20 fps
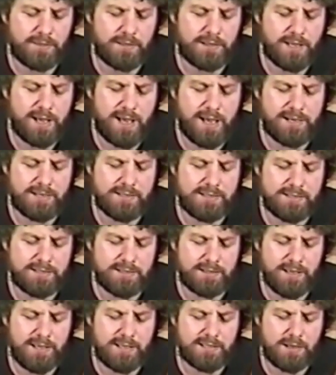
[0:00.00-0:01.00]
And God,
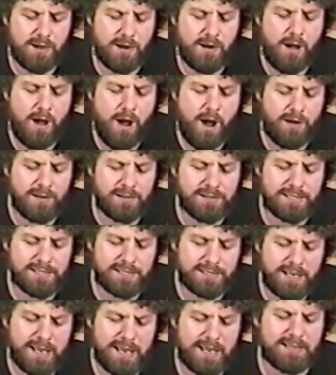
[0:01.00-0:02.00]
it's, it's our heart
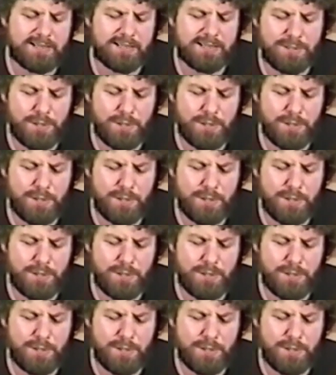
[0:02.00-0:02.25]
tonight